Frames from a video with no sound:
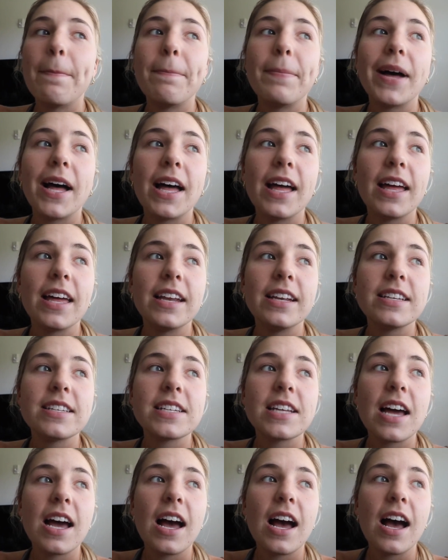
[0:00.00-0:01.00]

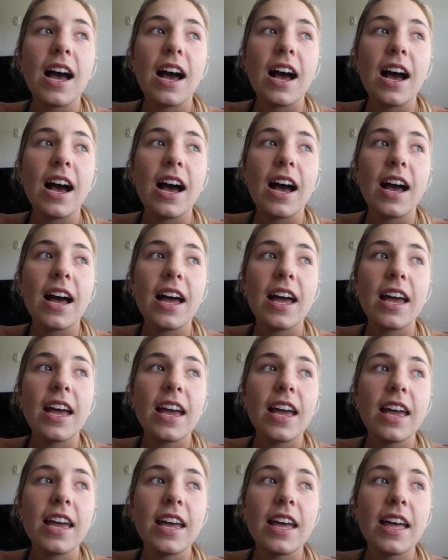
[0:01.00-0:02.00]
But
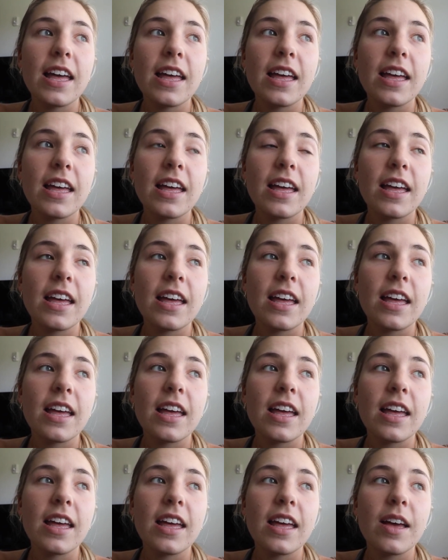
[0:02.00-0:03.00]
I
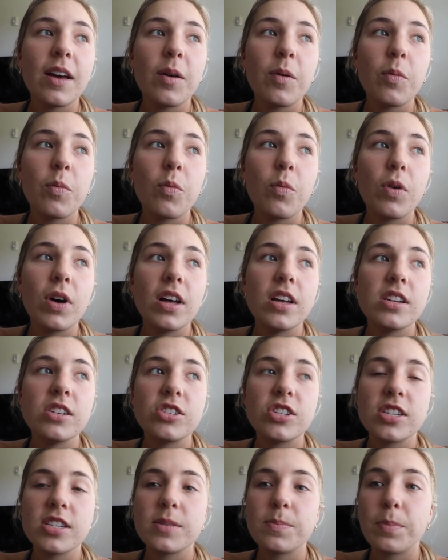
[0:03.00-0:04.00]

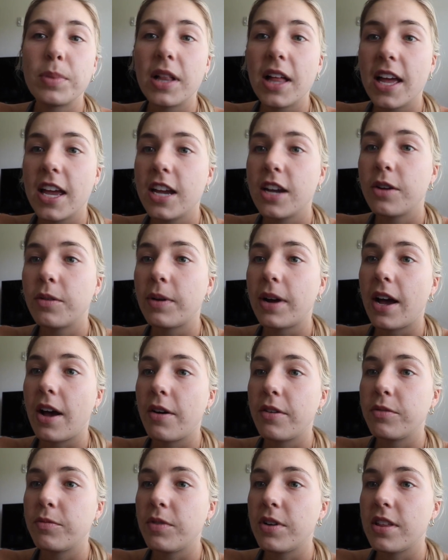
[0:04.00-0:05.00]
was just playing
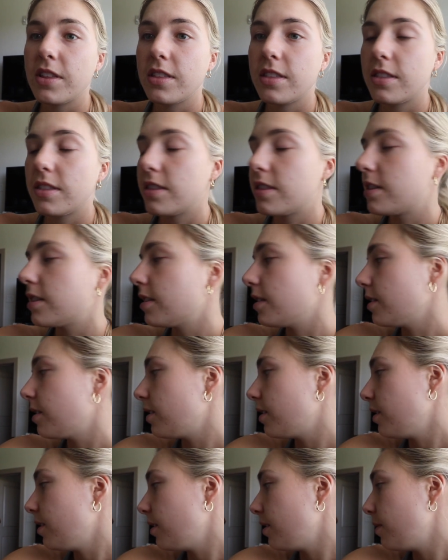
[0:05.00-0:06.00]
around with
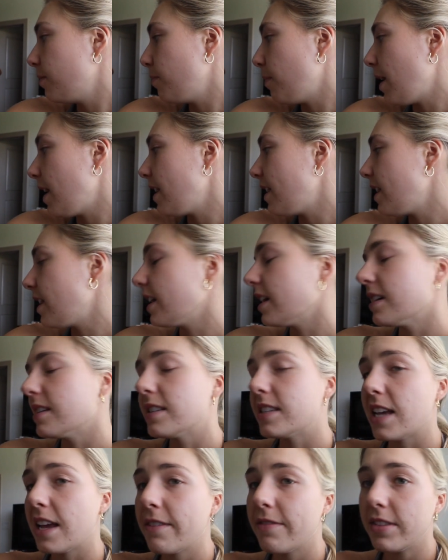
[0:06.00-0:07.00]
making a
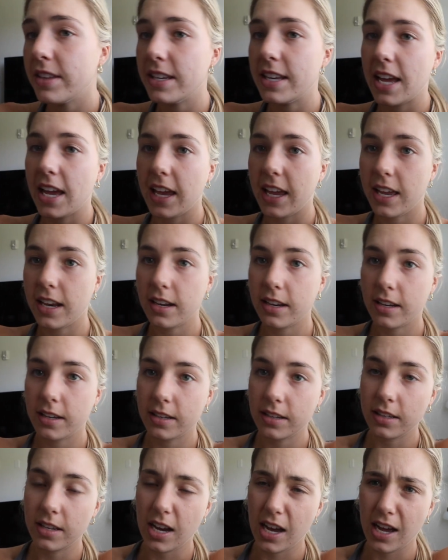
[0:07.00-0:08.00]
save the date.
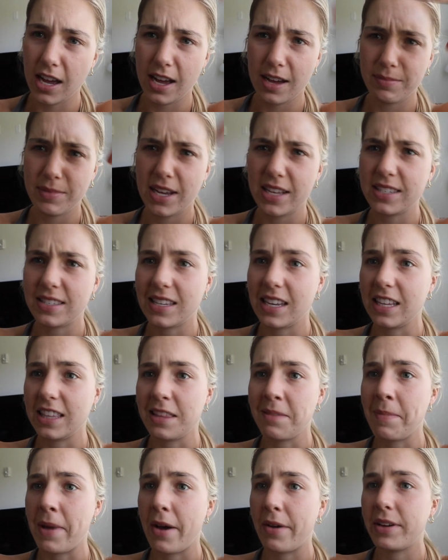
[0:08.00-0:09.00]
Not I'm not
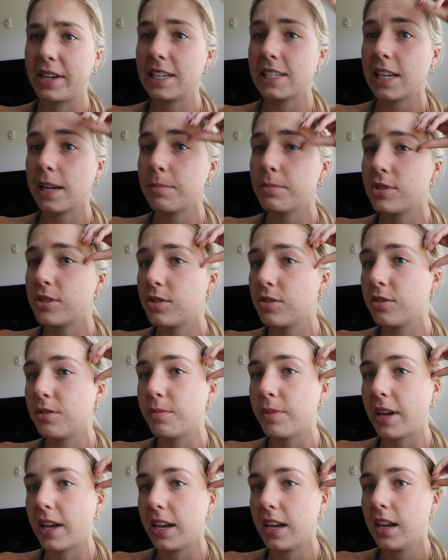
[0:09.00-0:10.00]
sending them out anytime
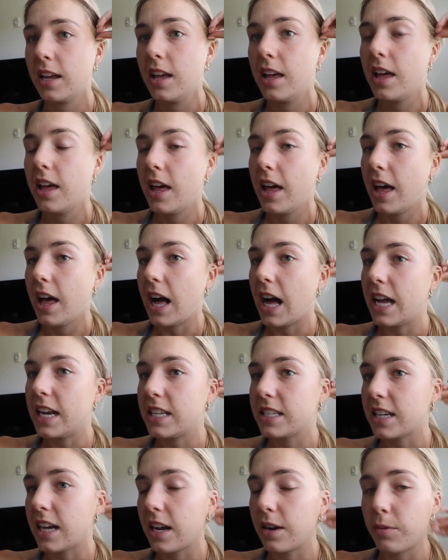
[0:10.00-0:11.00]
soon, but I
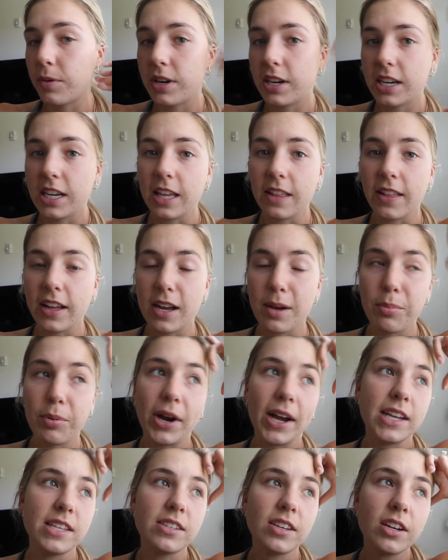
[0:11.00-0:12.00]
just kind of wanted to get like a
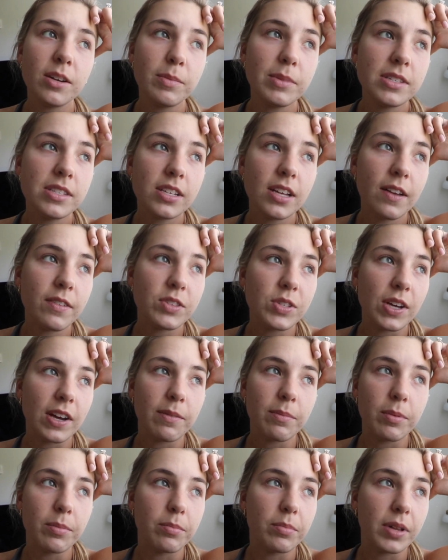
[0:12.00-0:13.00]
price on them and stuff, so
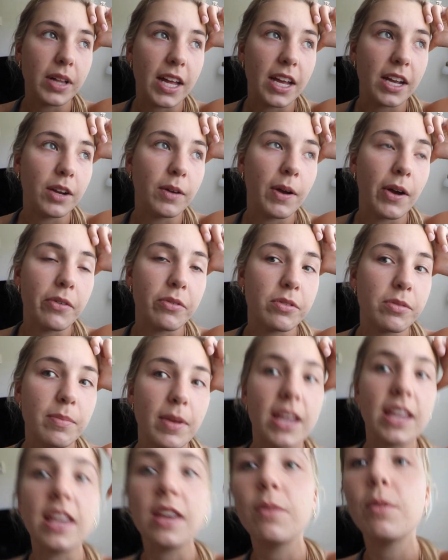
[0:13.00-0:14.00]
I've been playing around with
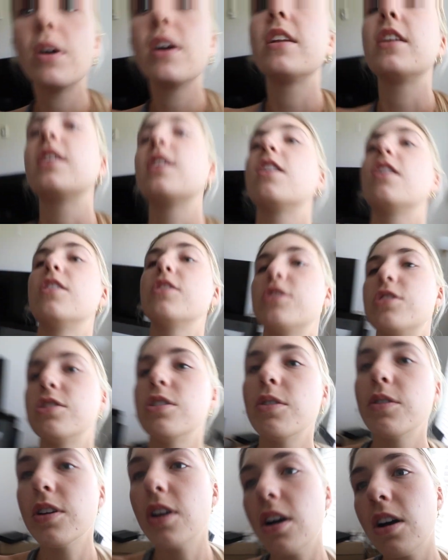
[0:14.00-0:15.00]
making one and I'll
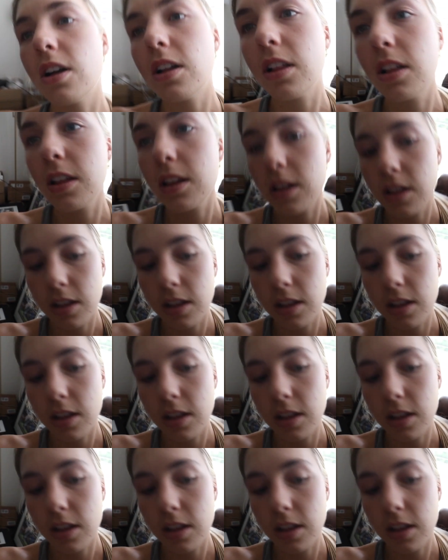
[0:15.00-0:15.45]
show y'all